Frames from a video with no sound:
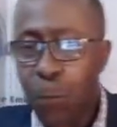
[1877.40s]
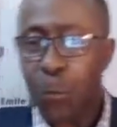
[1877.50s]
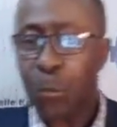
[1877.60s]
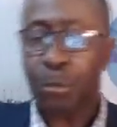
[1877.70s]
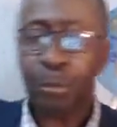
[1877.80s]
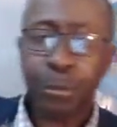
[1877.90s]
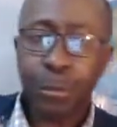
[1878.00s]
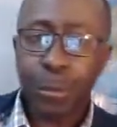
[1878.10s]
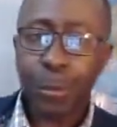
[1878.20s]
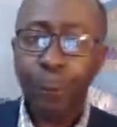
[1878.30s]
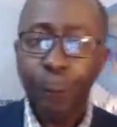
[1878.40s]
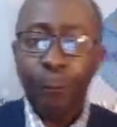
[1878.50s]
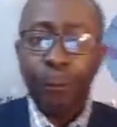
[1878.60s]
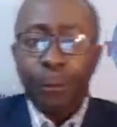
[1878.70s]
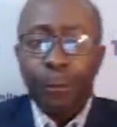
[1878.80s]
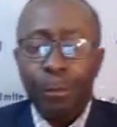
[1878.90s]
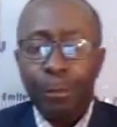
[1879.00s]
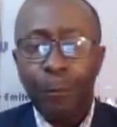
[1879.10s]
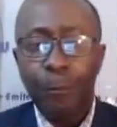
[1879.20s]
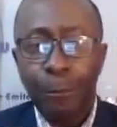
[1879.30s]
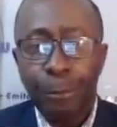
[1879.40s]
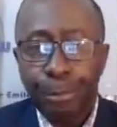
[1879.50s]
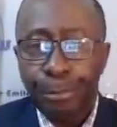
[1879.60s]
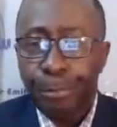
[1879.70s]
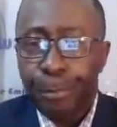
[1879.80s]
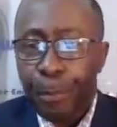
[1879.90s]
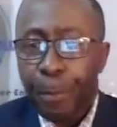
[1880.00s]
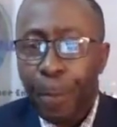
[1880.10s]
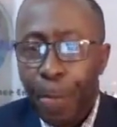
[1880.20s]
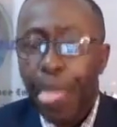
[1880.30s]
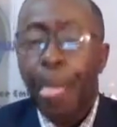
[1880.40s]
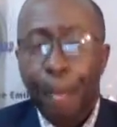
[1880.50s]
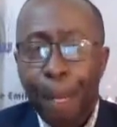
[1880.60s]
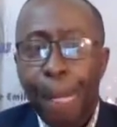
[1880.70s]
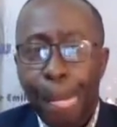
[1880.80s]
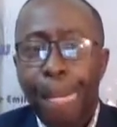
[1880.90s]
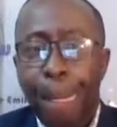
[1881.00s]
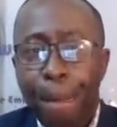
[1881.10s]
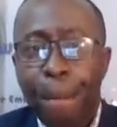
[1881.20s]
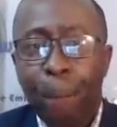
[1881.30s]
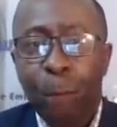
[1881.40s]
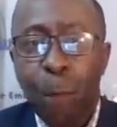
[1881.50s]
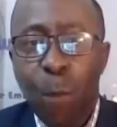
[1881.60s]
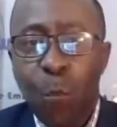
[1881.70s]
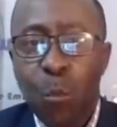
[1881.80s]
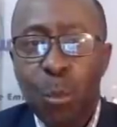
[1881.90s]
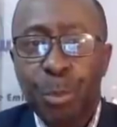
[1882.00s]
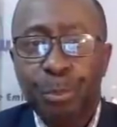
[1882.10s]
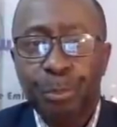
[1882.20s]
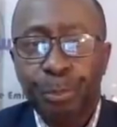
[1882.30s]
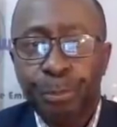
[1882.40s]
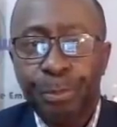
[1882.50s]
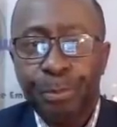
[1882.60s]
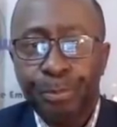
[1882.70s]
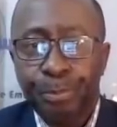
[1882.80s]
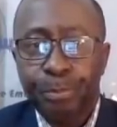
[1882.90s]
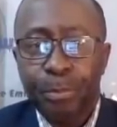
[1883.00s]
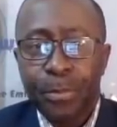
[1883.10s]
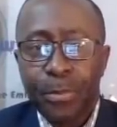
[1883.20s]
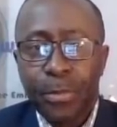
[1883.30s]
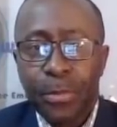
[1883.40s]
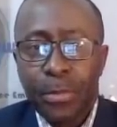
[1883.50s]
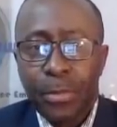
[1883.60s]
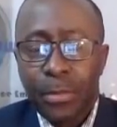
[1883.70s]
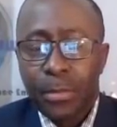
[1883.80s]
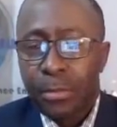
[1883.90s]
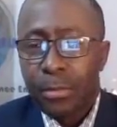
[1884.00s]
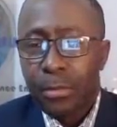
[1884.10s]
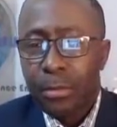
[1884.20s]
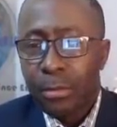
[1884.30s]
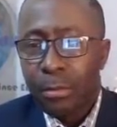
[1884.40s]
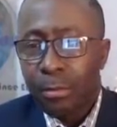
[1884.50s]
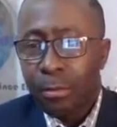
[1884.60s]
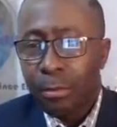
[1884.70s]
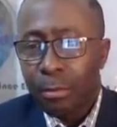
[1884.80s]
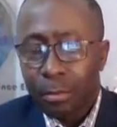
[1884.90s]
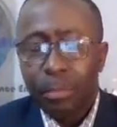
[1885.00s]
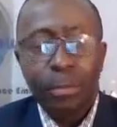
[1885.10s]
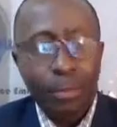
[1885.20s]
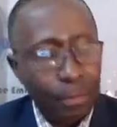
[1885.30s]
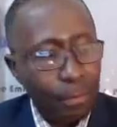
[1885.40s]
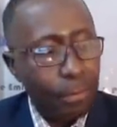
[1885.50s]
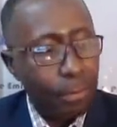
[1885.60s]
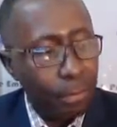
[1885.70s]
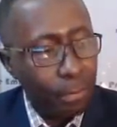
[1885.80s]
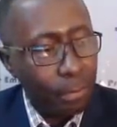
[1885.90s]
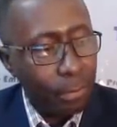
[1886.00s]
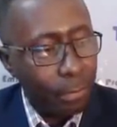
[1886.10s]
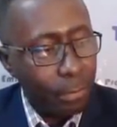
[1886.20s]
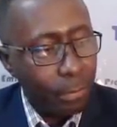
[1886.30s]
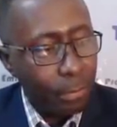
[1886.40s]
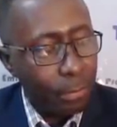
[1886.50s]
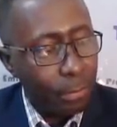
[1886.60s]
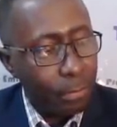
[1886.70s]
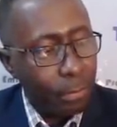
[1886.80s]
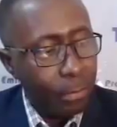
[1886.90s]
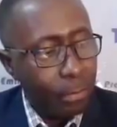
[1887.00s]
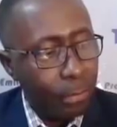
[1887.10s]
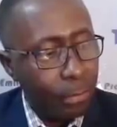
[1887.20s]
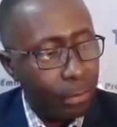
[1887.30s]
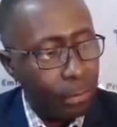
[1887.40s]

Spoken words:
got some information somewhere. I mean, like anyhow, like of course there must be a user or winner. But like I was basing my analysis